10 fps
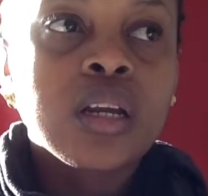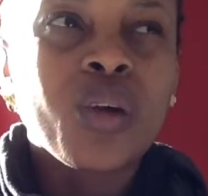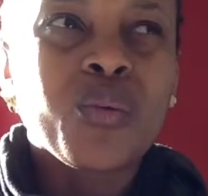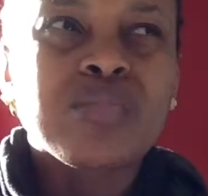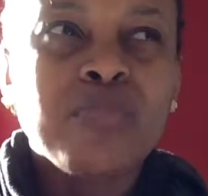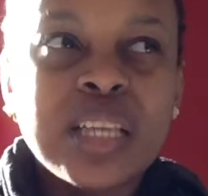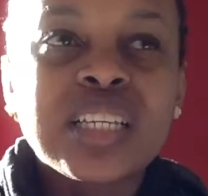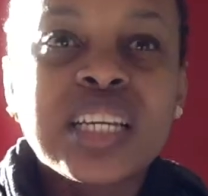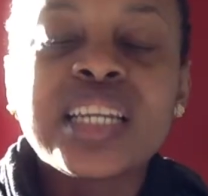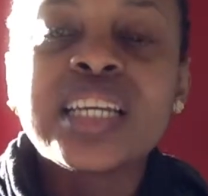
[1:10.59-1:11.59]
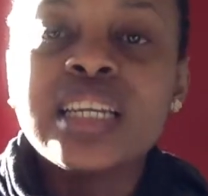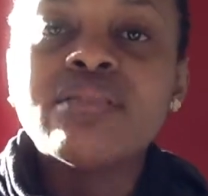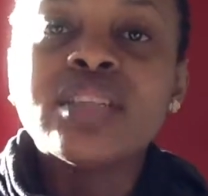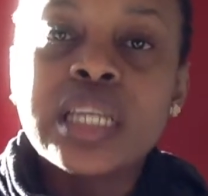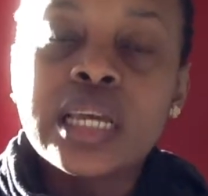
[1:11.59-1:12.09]
it was basically
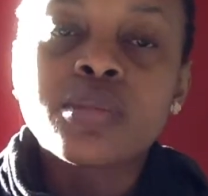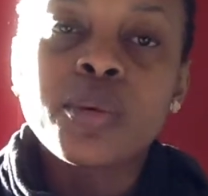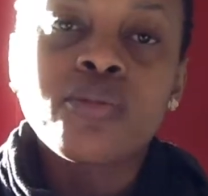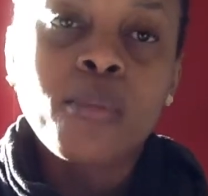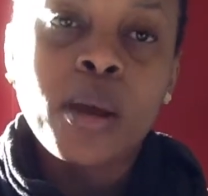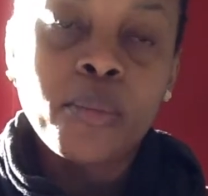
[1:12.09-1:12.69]
11 days before my